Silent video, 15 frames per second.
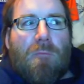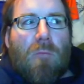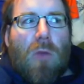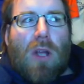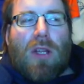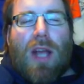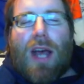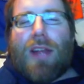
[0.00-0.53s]

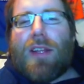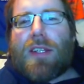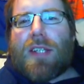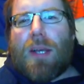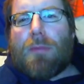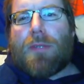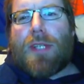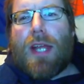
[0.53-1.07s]
a lot of this
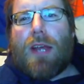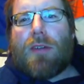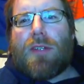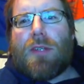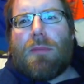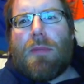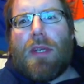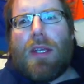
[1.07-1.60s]
comes down
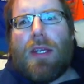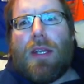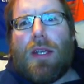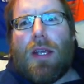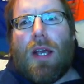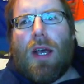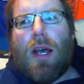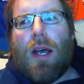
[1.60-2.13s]
to
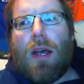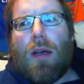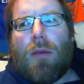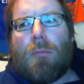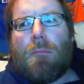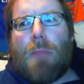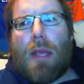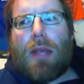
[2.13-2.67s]
me, uh,
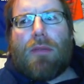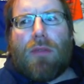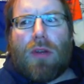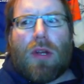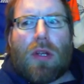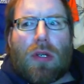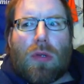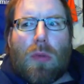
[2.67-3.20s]
Pickford
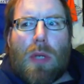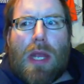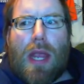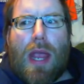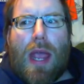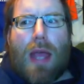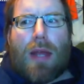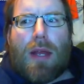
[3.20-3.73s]
or
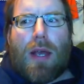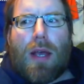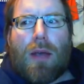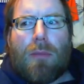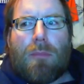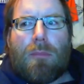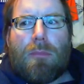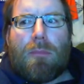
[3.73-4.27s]
Guaita.